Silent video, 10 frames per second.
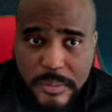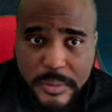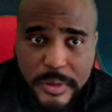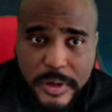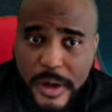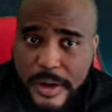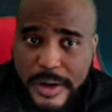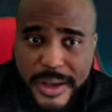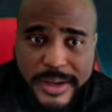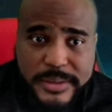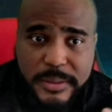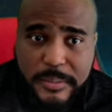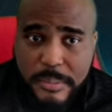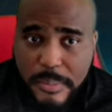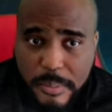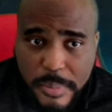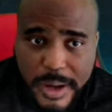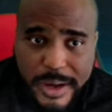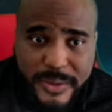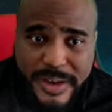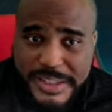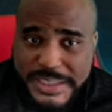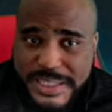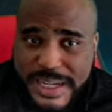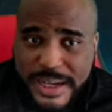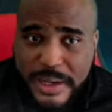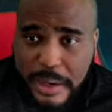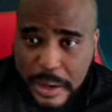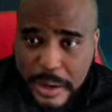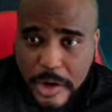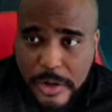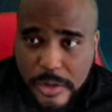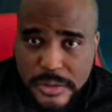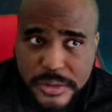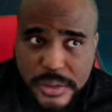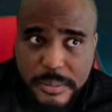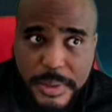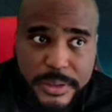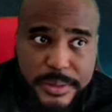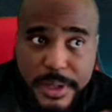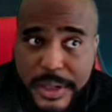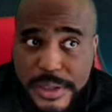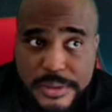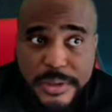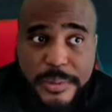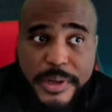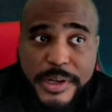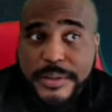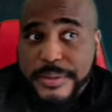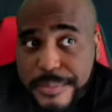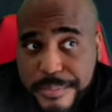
colonizing, migrating, settling in the area. You'd have still been somewhere else.